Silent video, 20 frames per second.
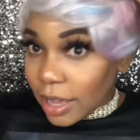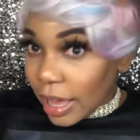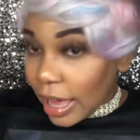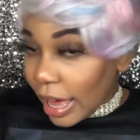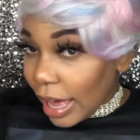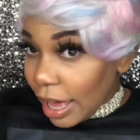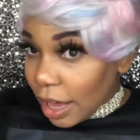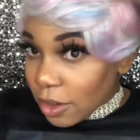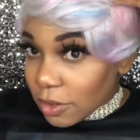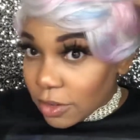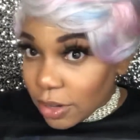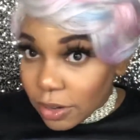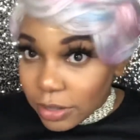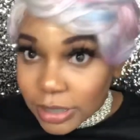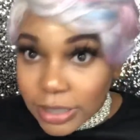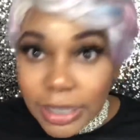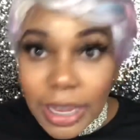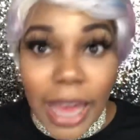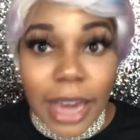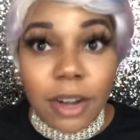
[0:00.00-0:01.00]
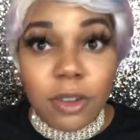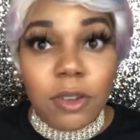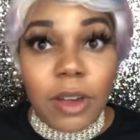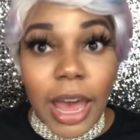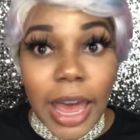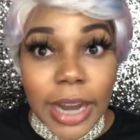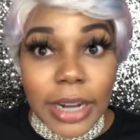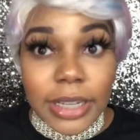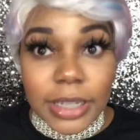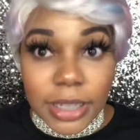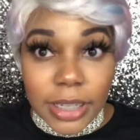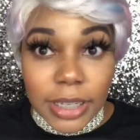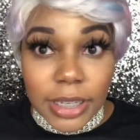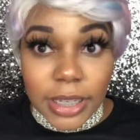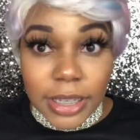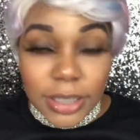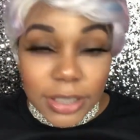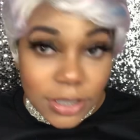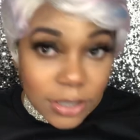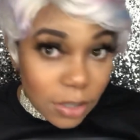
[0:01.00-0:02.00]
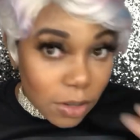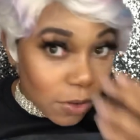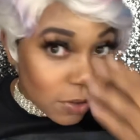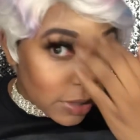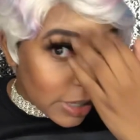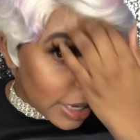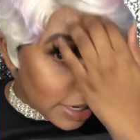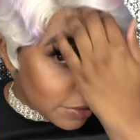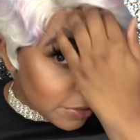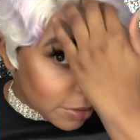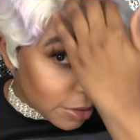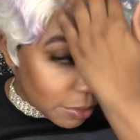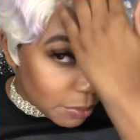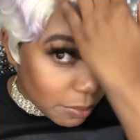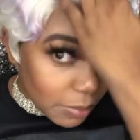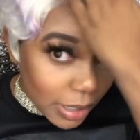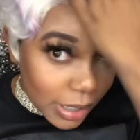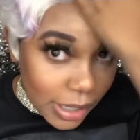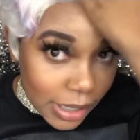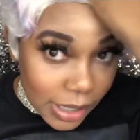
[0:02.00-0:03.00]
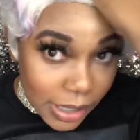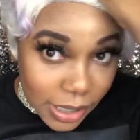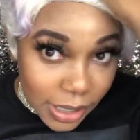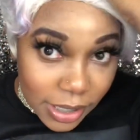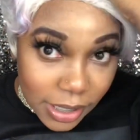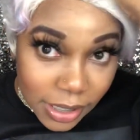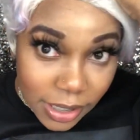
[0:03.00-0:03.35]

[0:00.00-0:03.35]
I don't know. See, I don't know how to cut. So like for me,